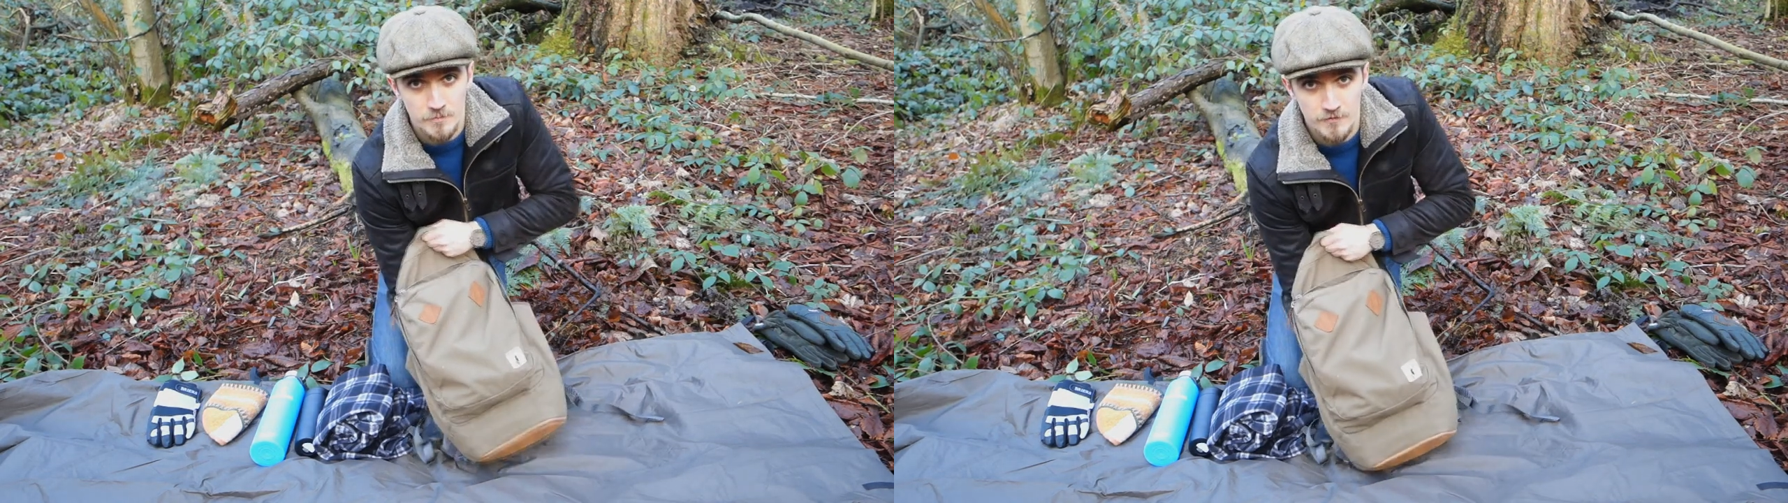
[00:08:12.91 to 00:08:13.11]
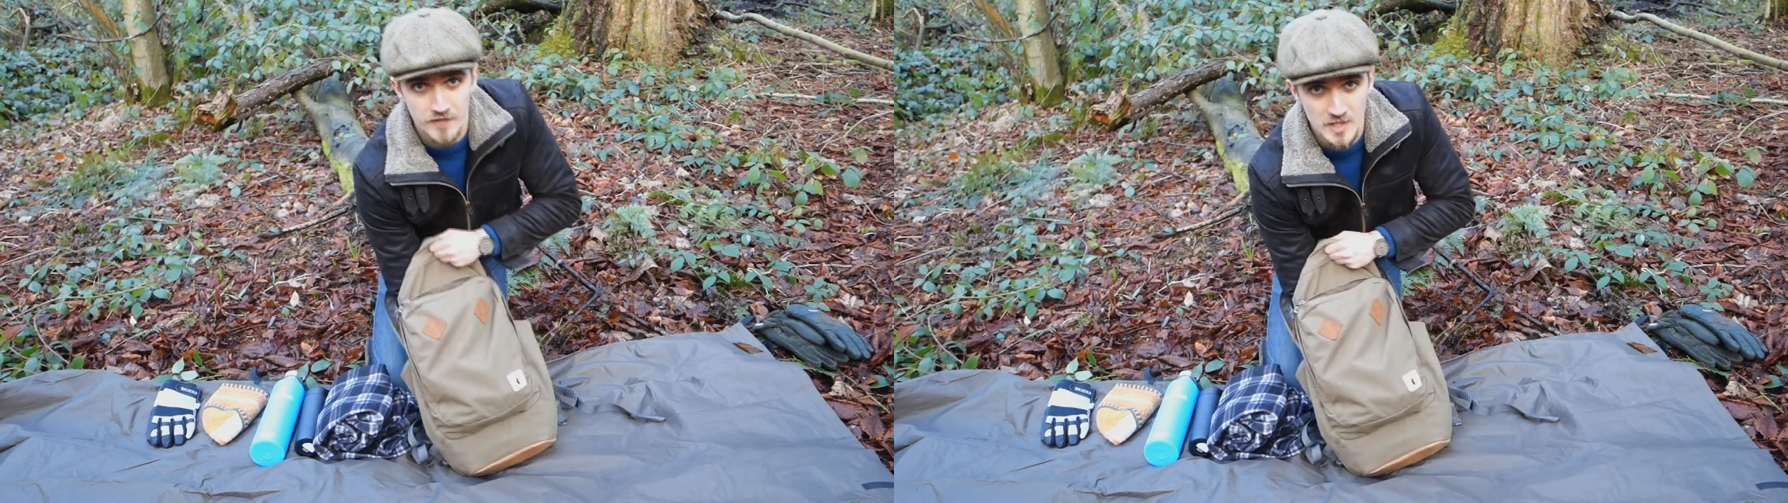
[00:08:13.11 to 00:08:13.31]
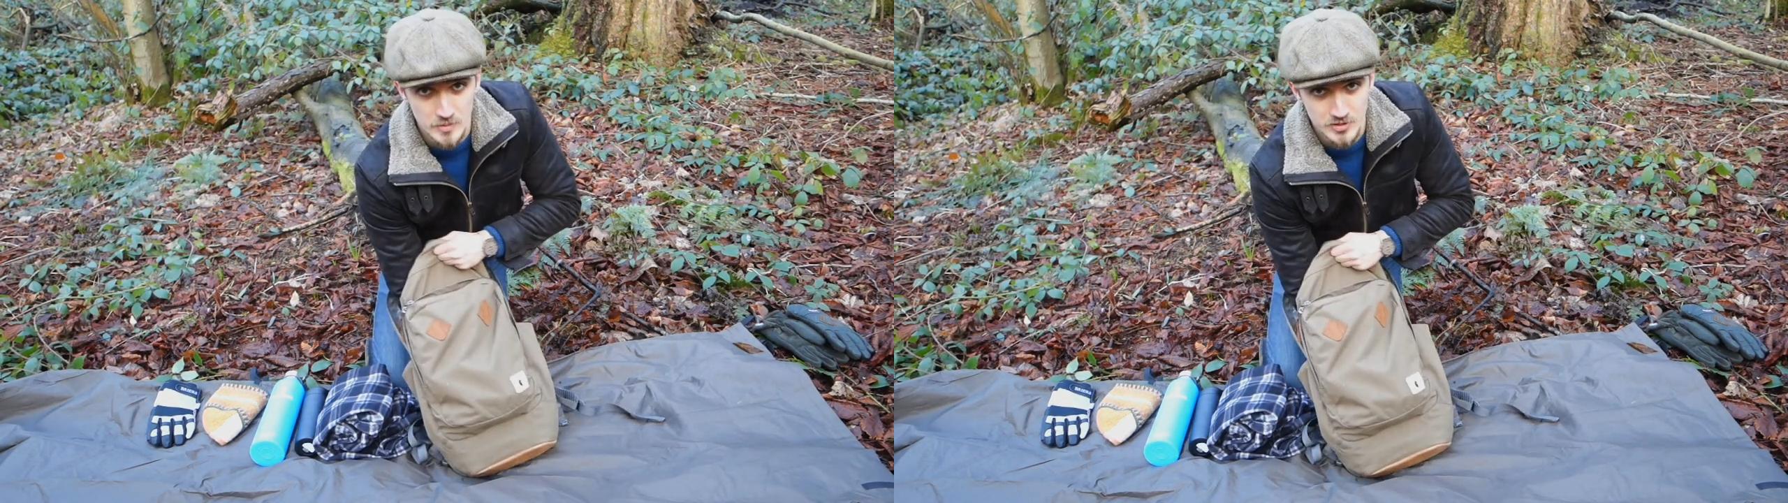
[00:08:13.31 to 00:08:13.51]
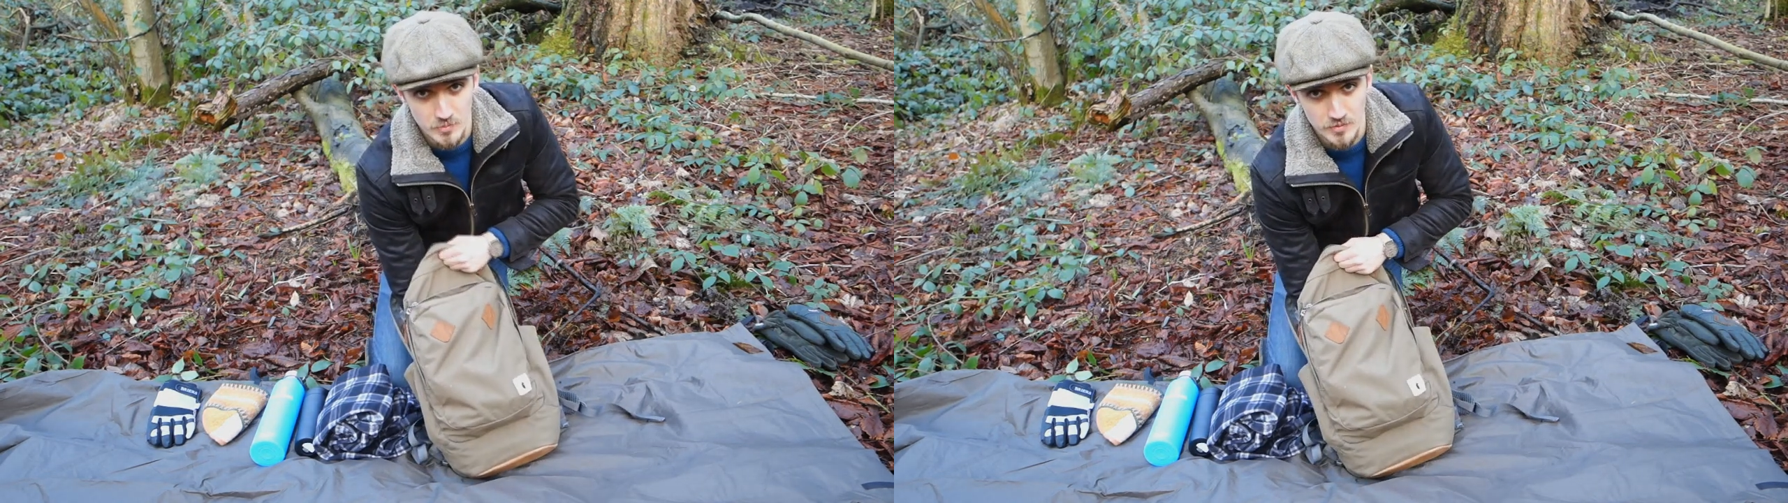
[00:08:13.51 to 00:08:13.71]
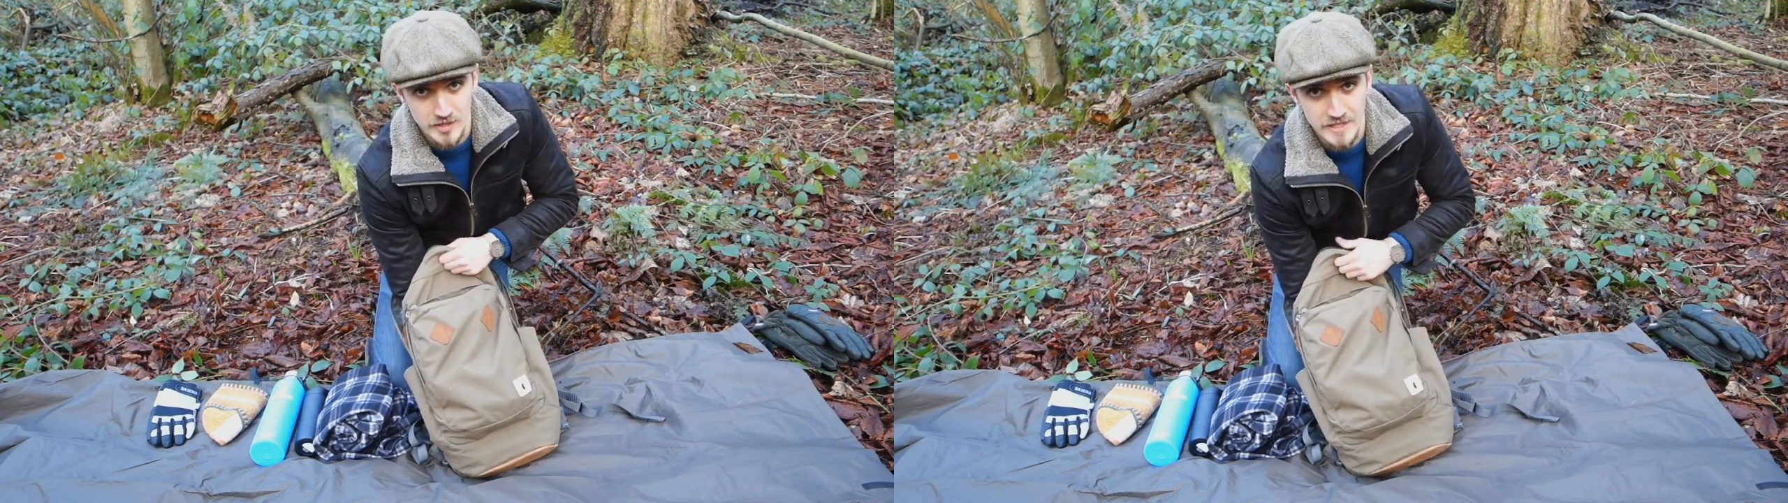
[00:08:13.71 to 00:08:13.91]
fill it with
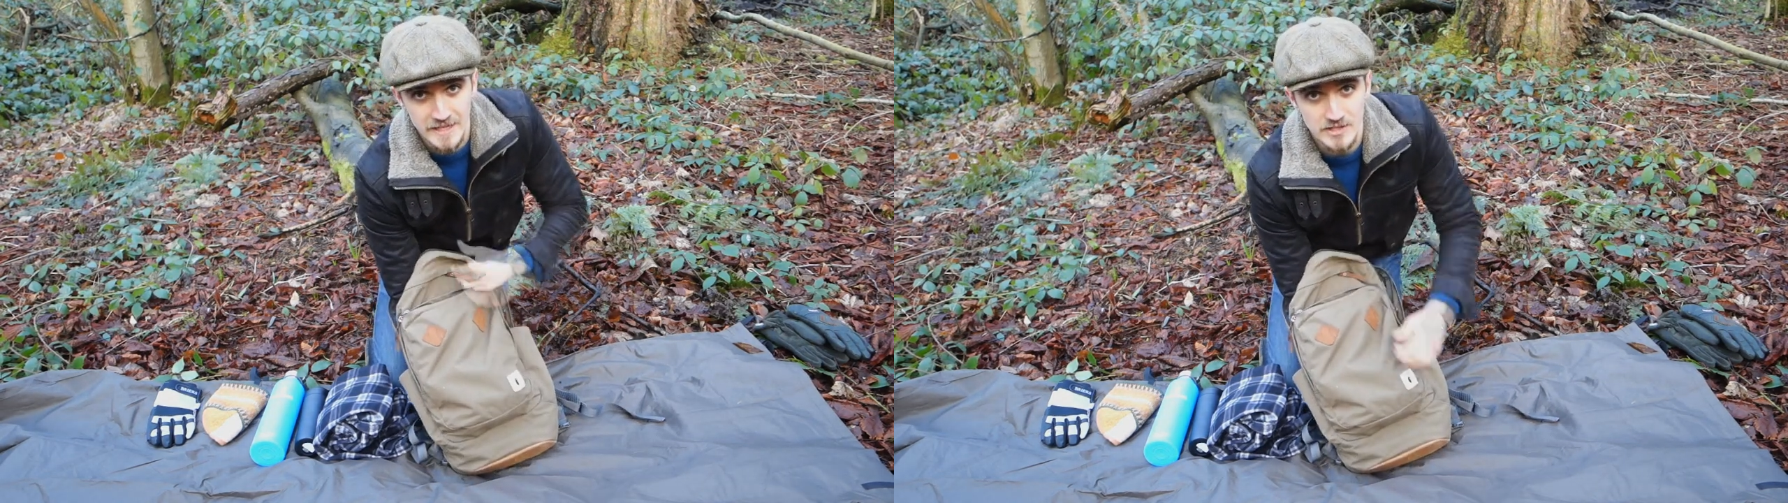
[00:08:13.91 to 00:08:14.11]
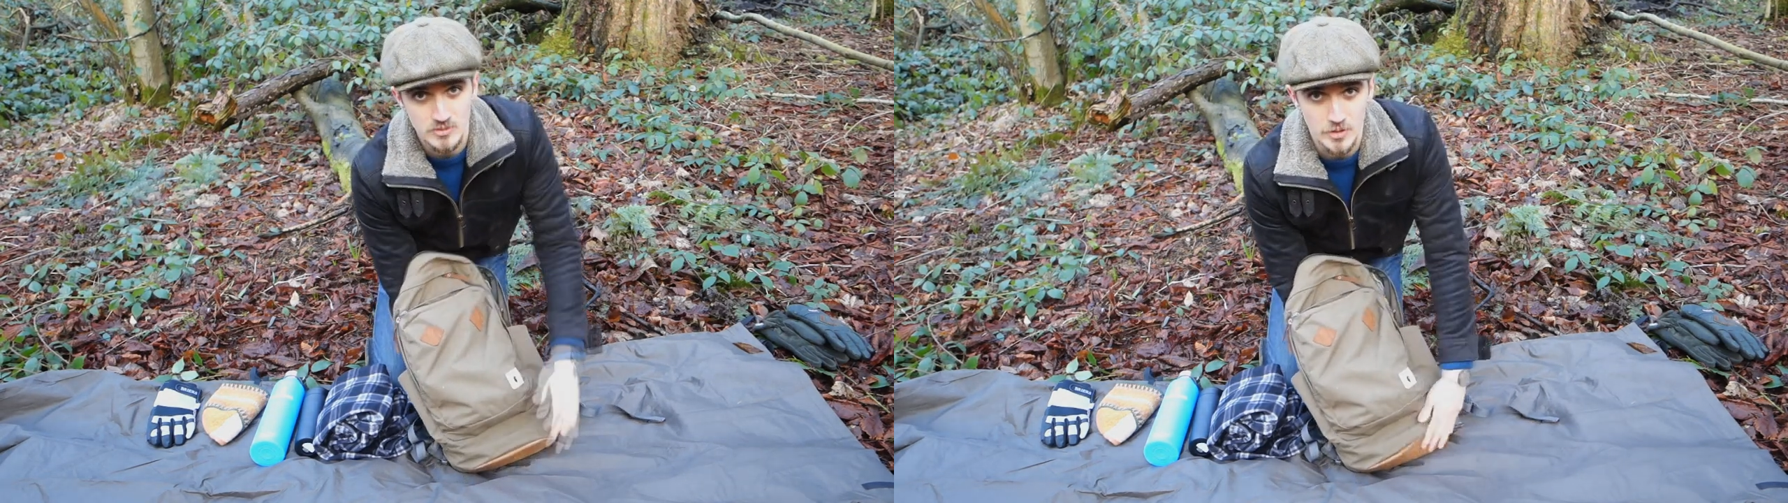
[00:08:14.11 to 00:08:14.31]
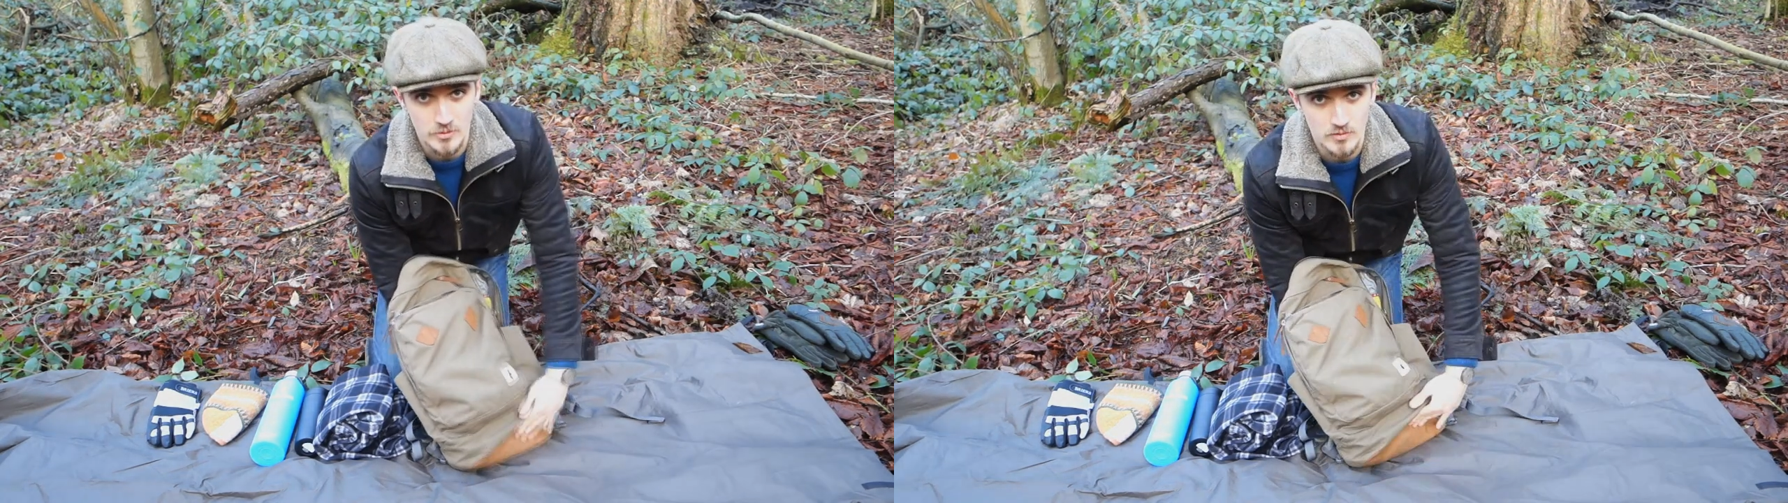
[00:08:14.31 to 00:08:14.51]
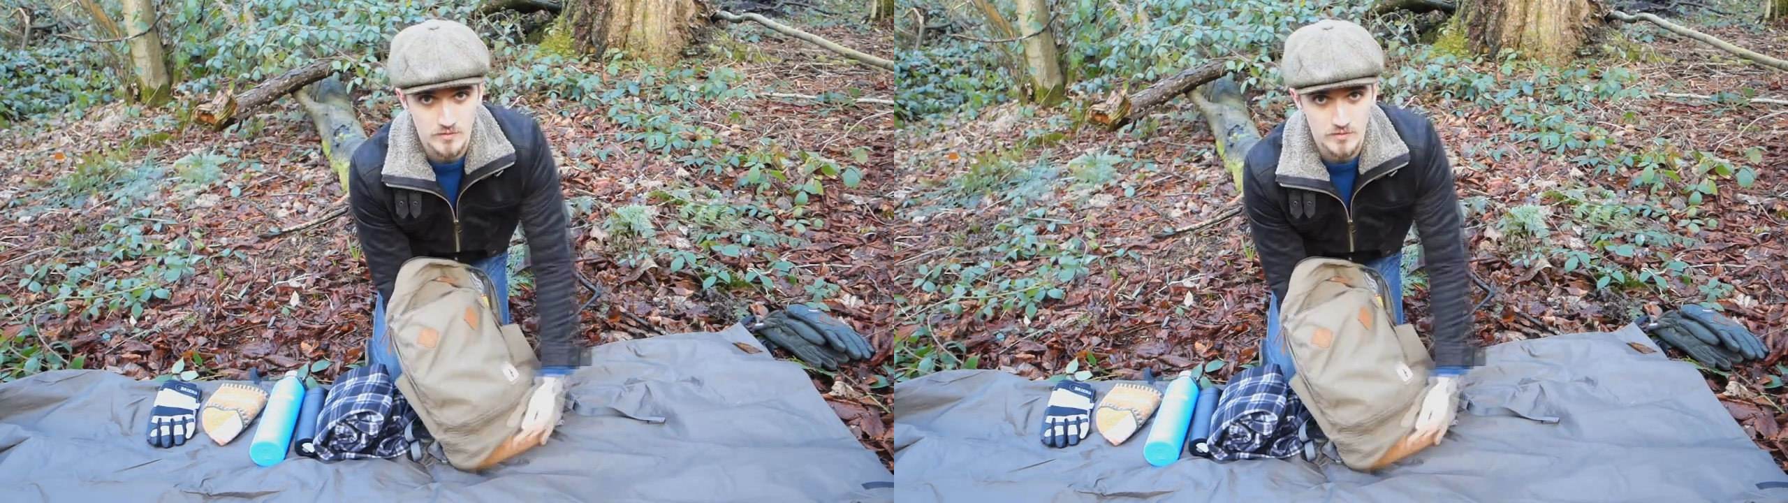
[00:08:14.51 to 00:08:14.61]
something, it ends up going all